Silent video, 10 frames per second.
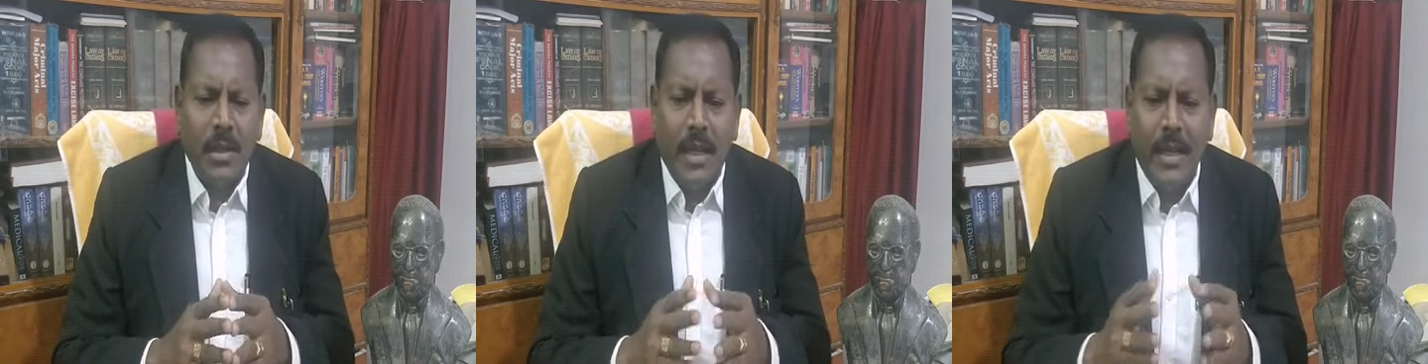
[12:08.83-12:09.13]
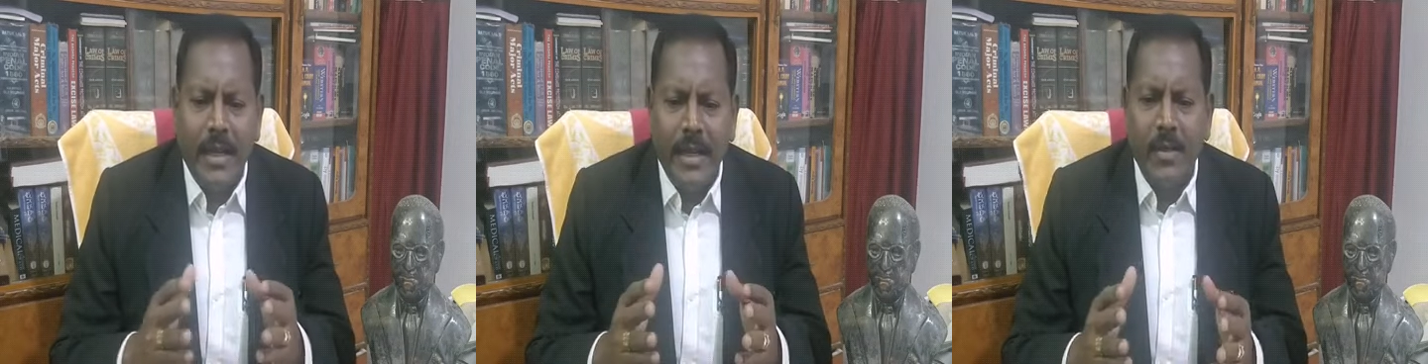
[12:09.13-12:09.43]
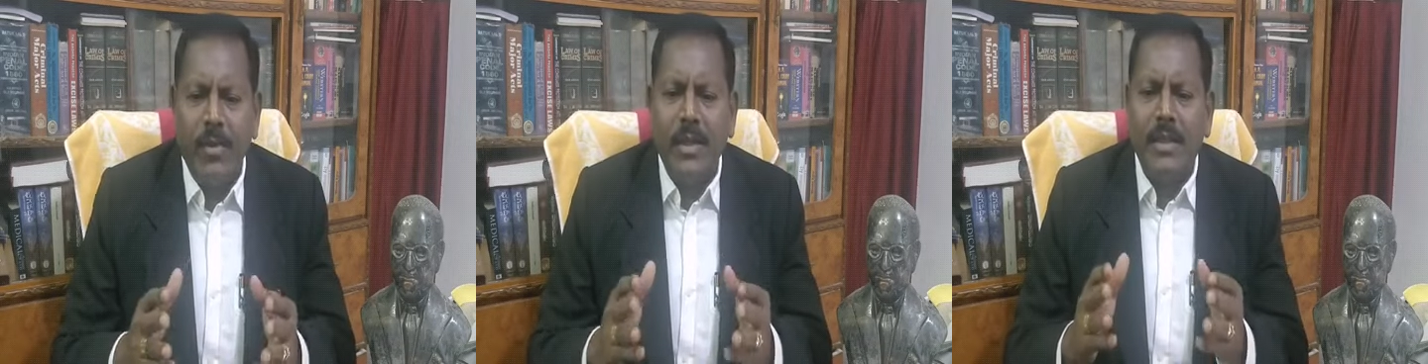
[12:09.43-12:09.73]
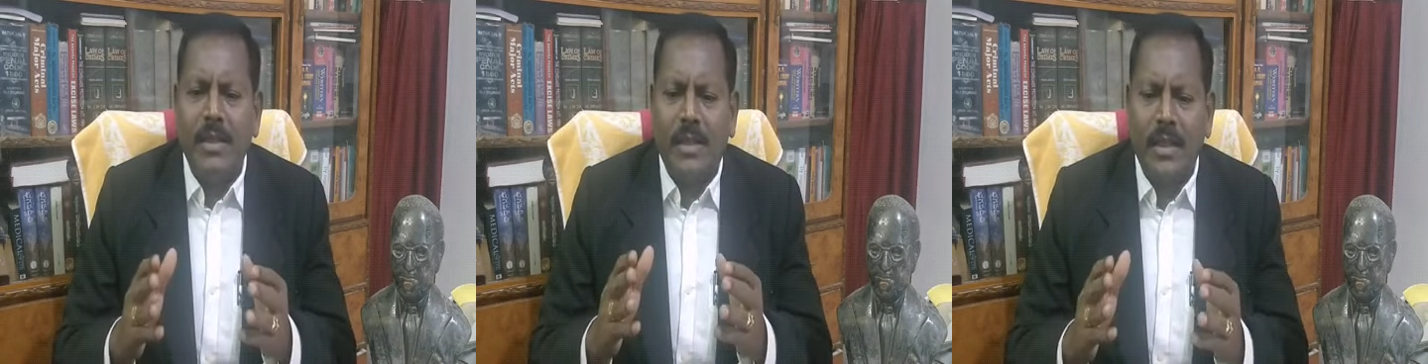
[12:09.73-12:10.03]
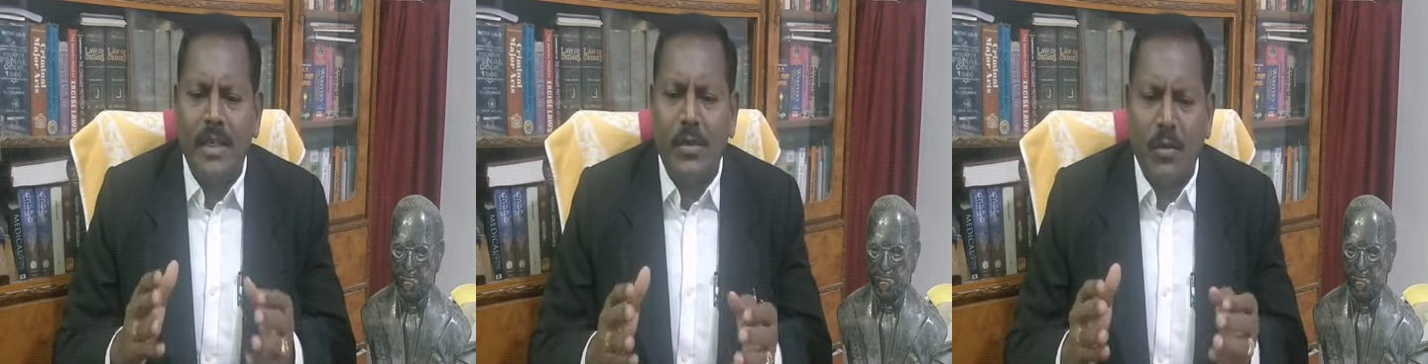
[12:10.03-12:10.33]
and enabling the
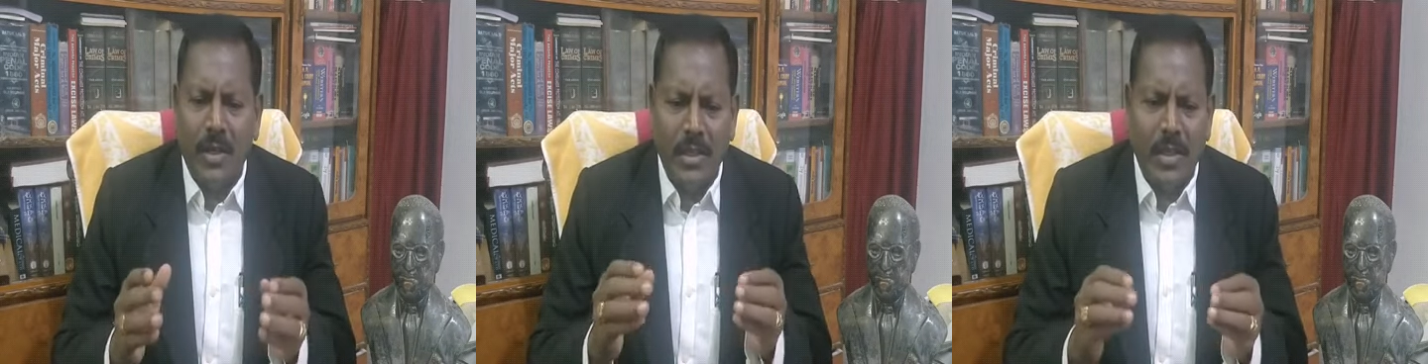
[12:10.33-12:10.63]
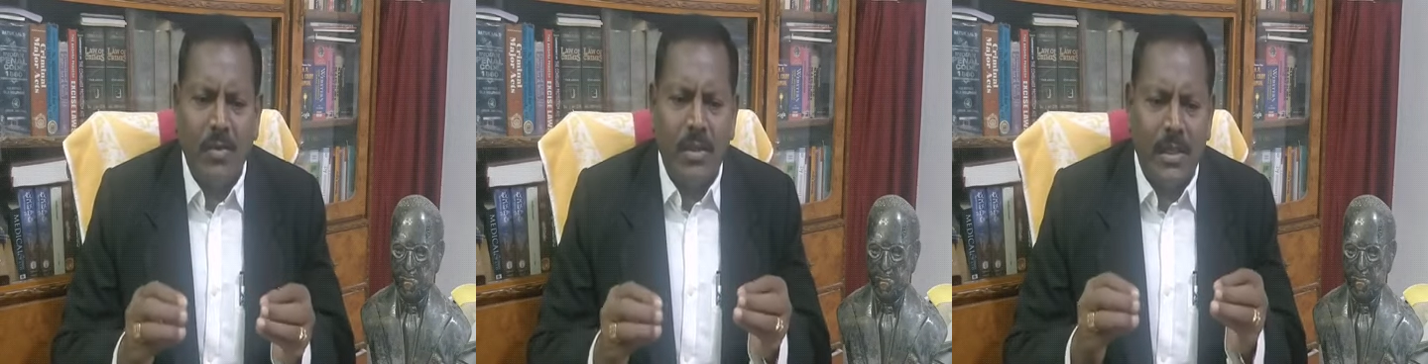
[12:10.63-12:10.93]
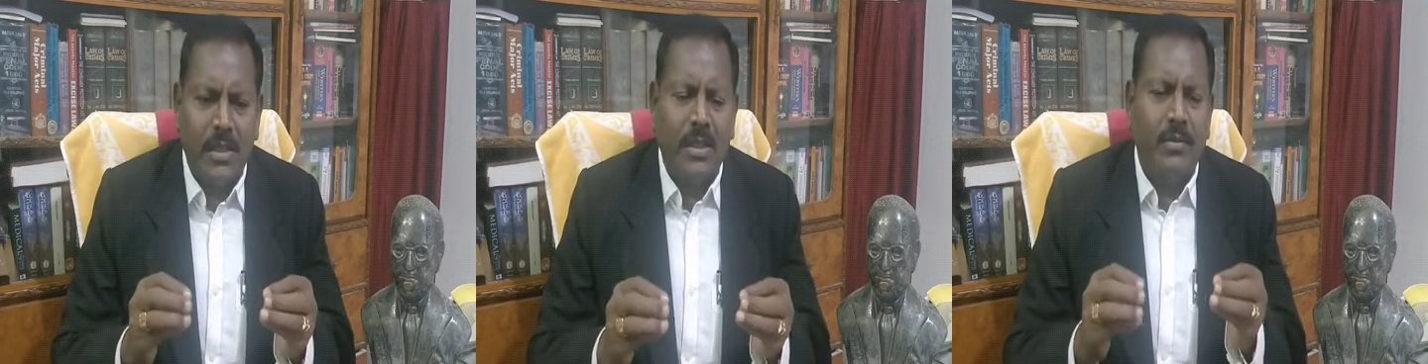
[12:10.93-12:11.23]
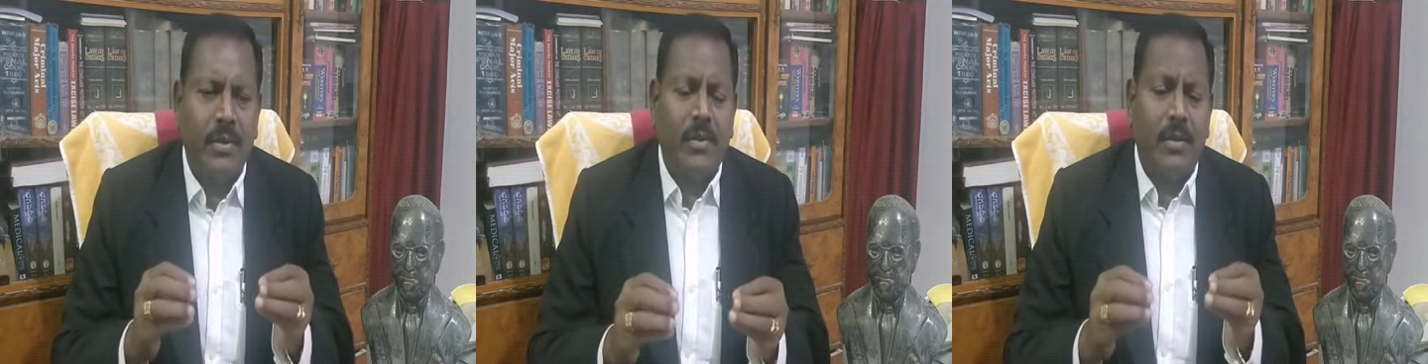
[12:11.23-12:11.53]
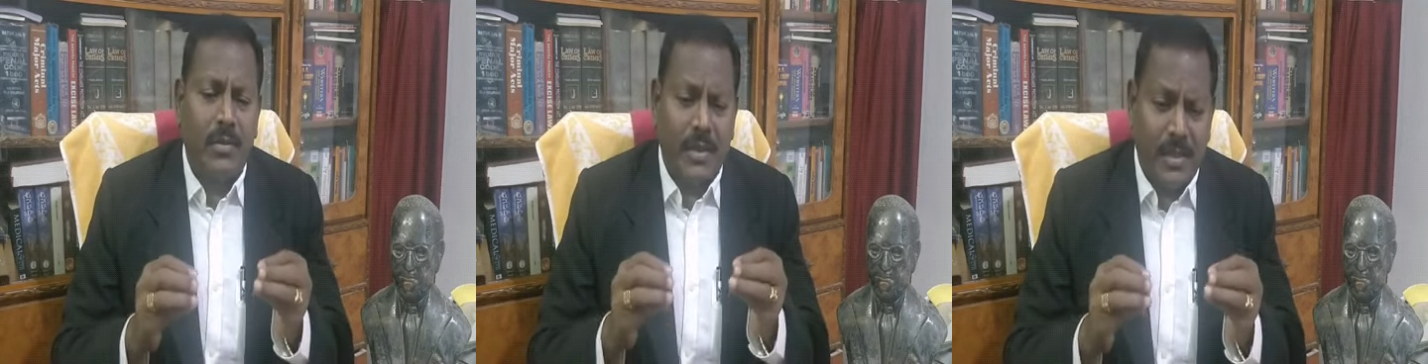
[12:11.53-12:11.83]
states to reserve seats in favor
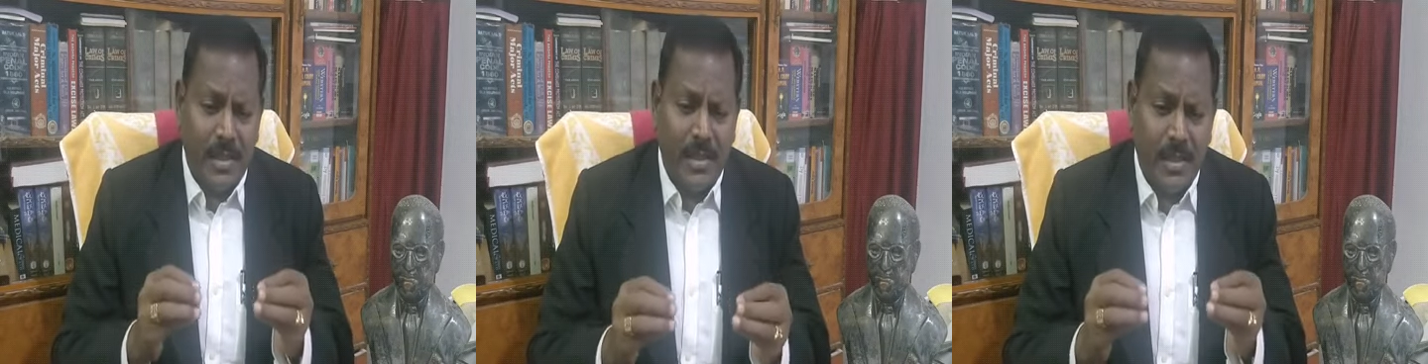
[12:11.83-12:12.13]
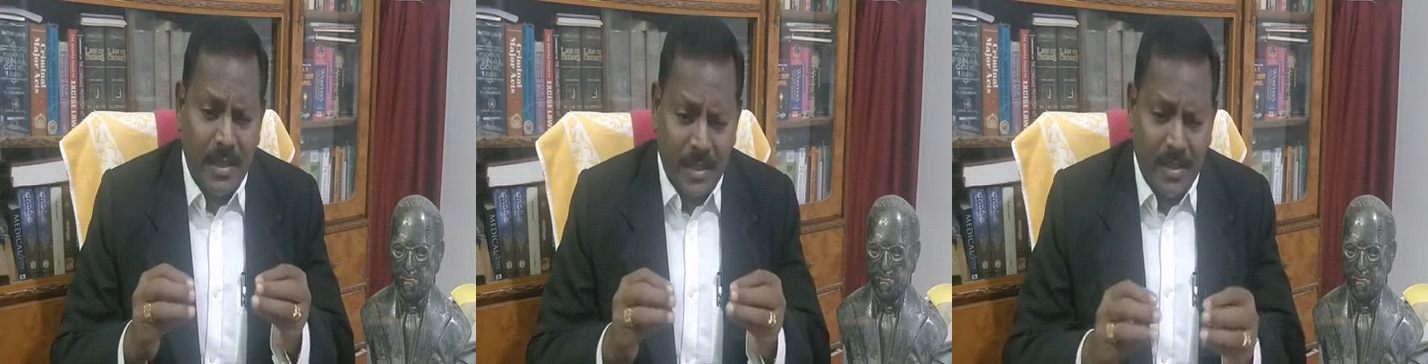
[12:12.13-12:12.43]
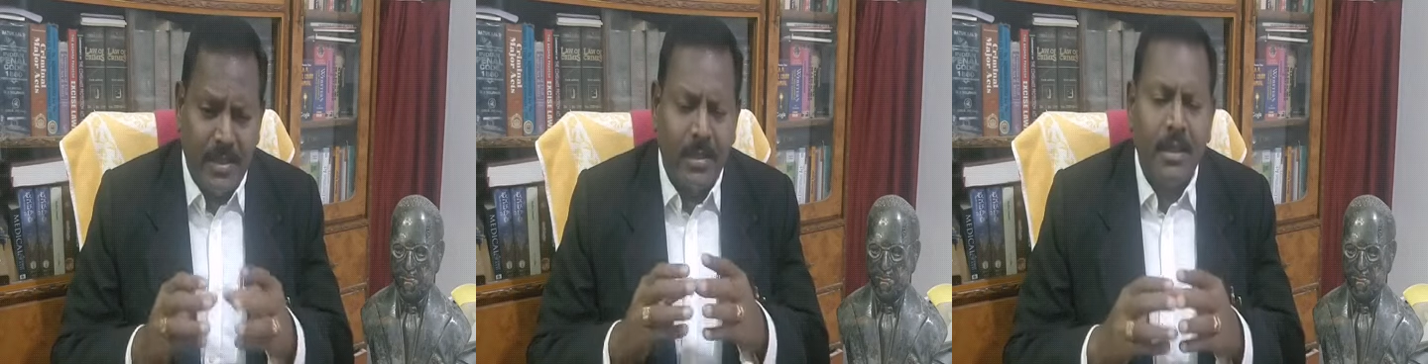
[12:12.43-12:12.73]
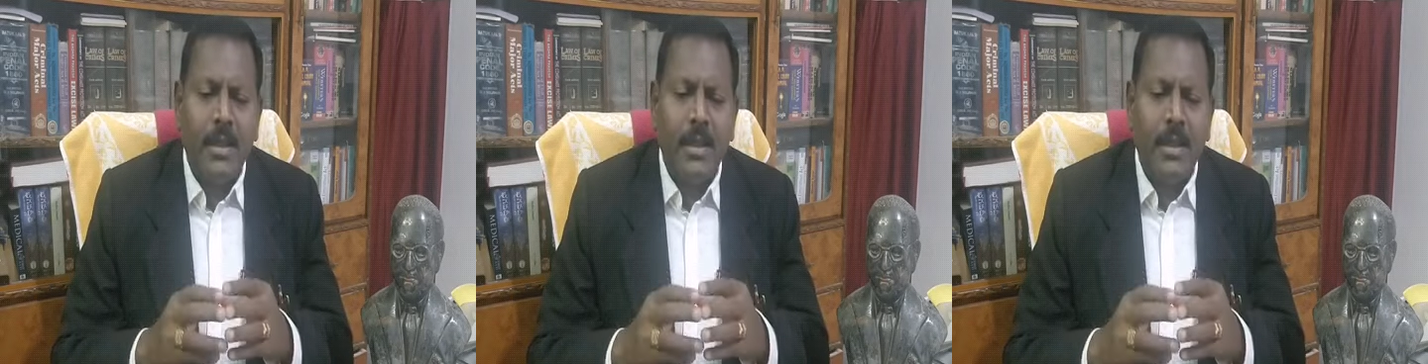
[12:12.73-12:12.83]
of SCs and STs